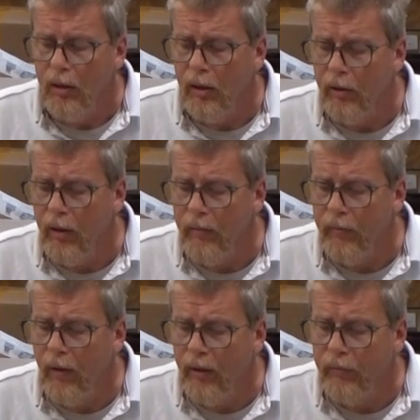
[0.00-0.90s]
now
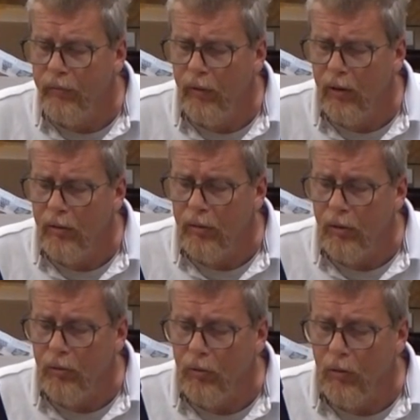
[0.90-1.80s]
I've, I've triggered
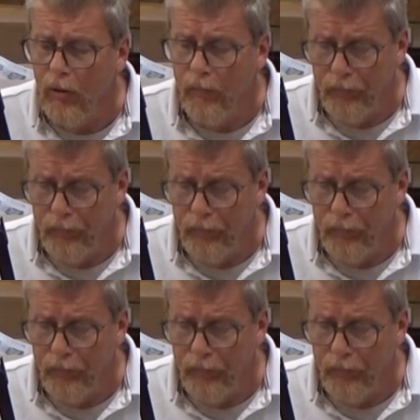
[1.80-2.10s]
the door.